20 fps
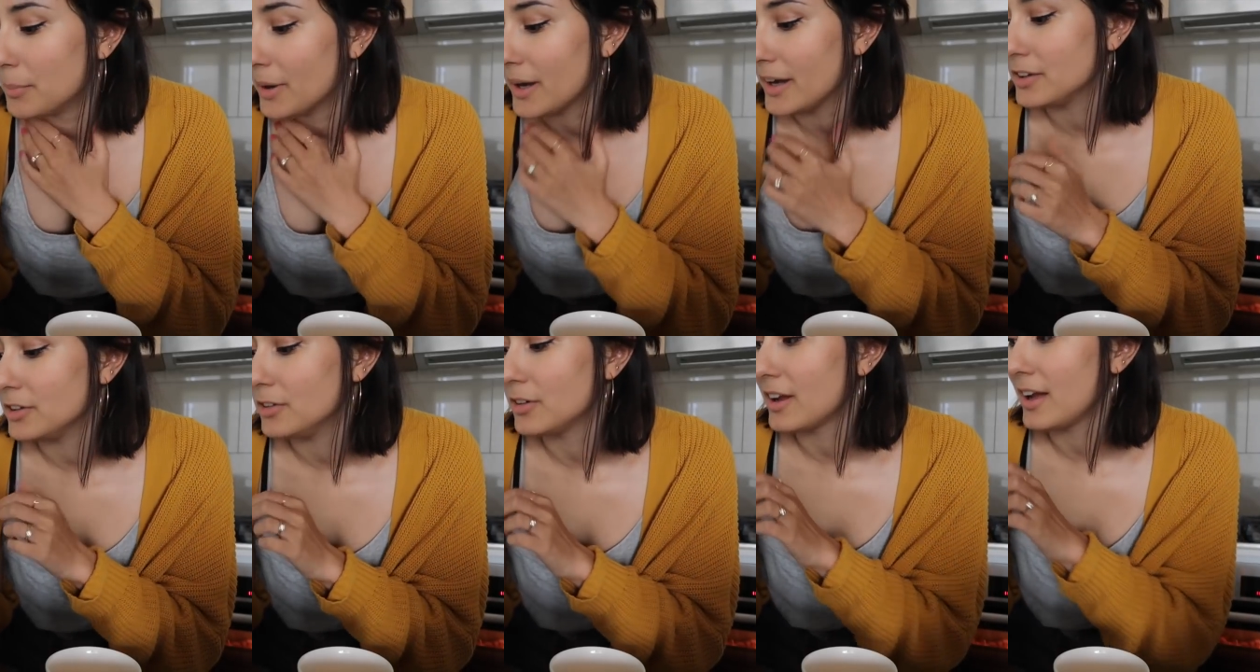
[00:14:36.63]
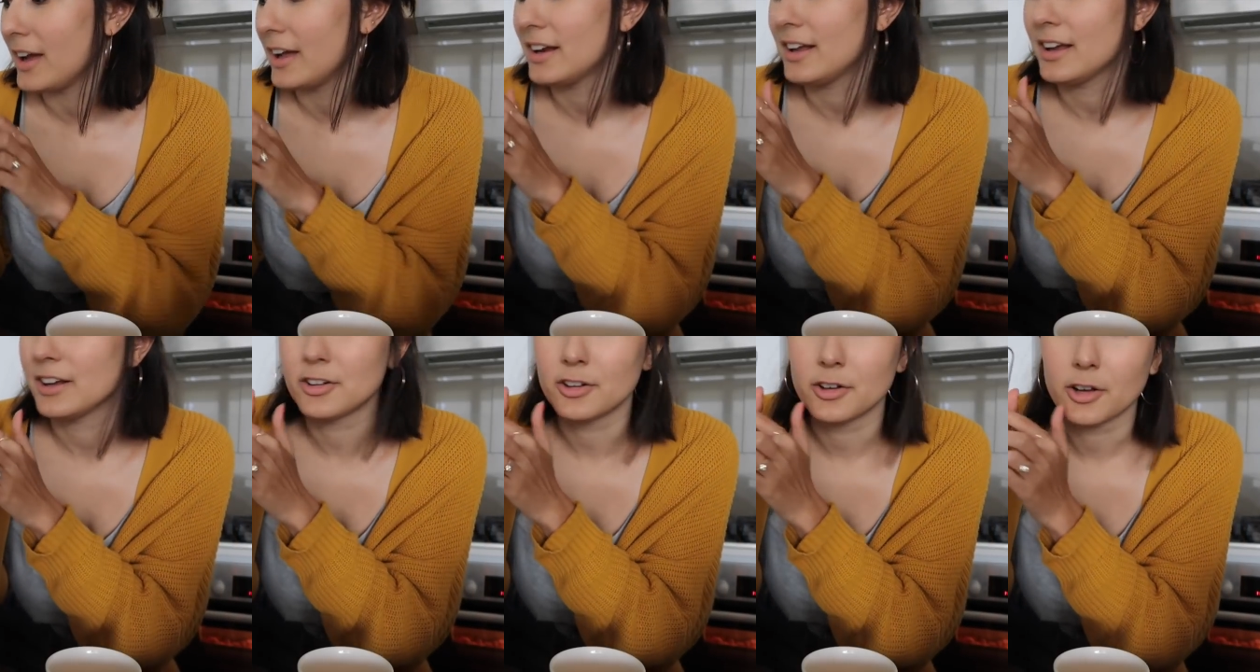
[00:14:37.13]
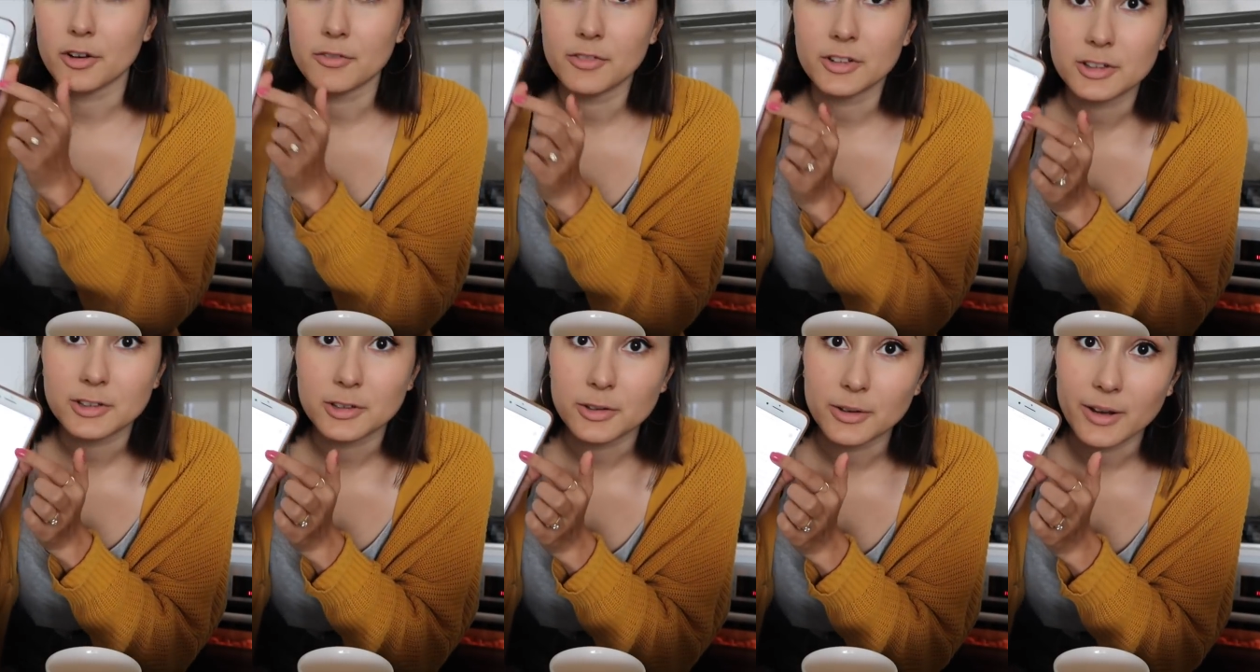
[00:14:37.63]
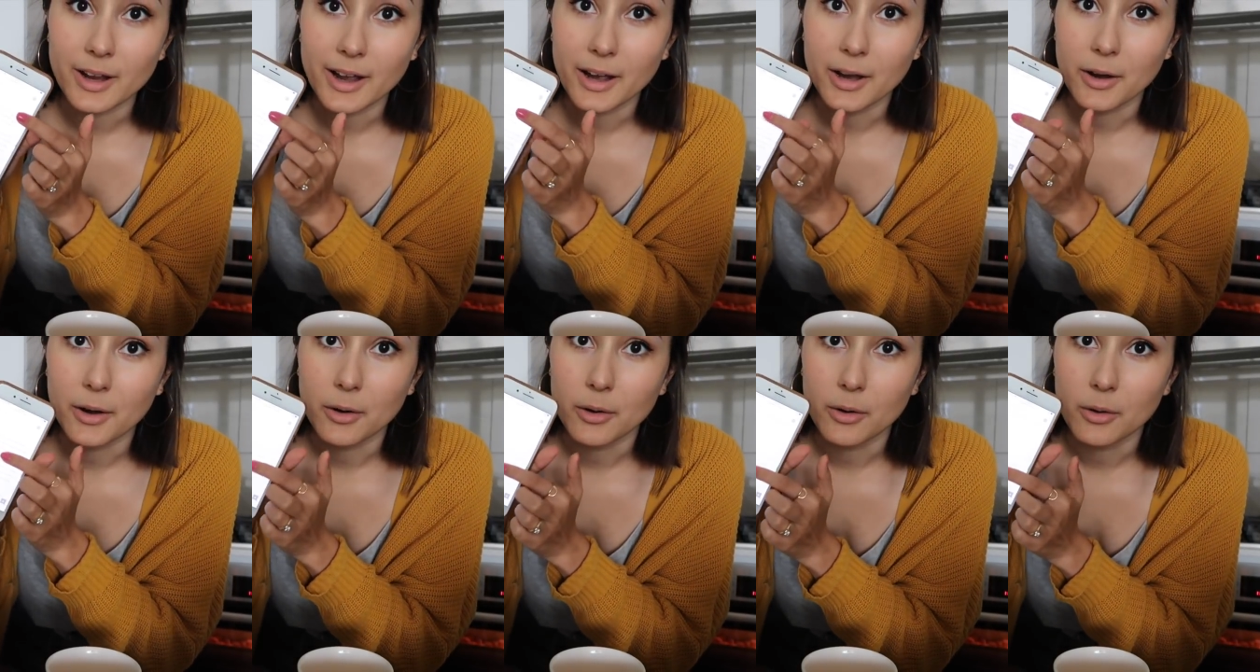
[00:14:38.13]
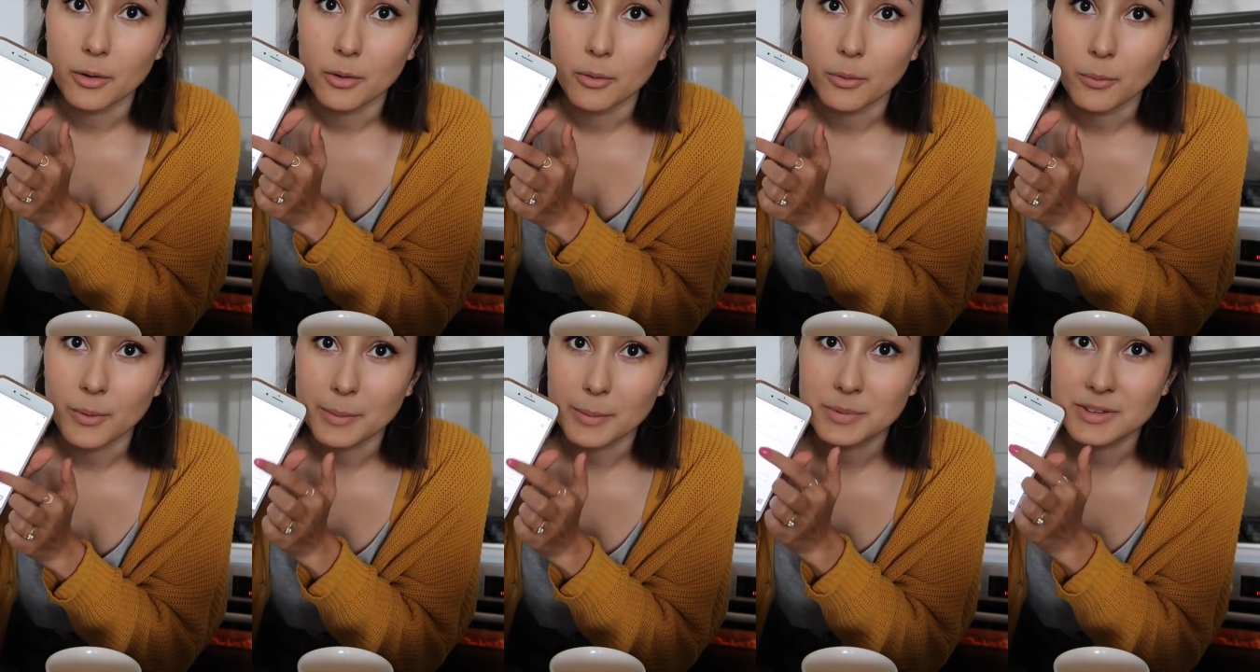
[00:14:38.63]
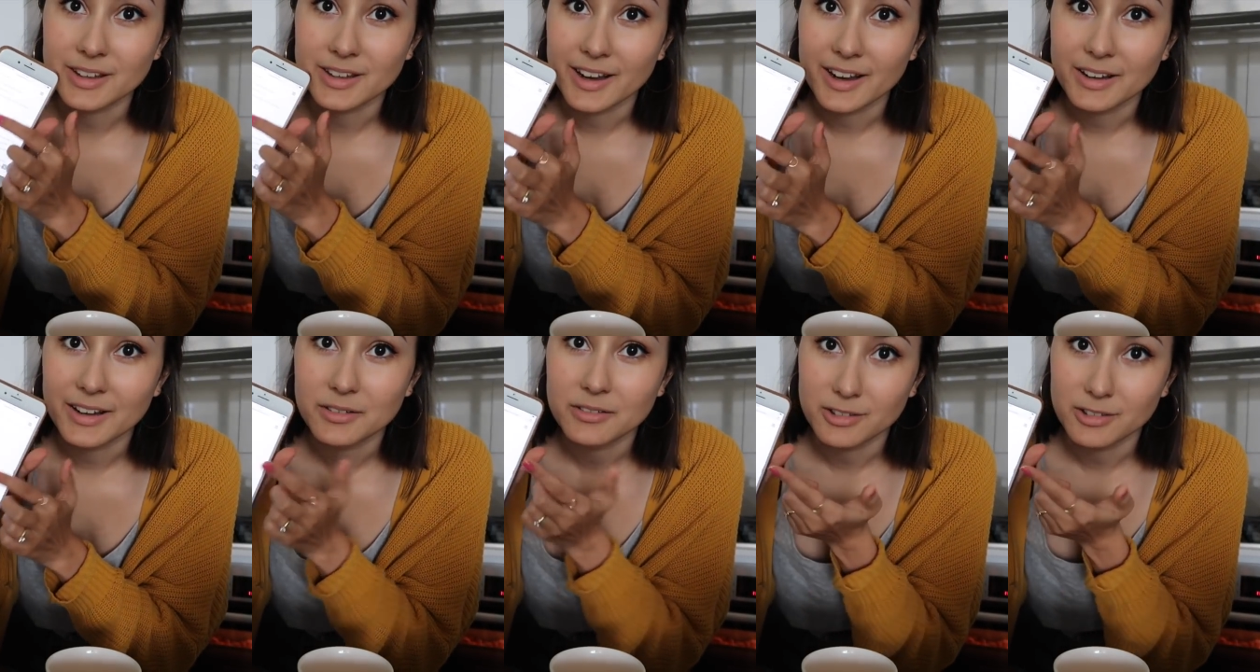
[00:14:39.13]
but you can head on over to our website.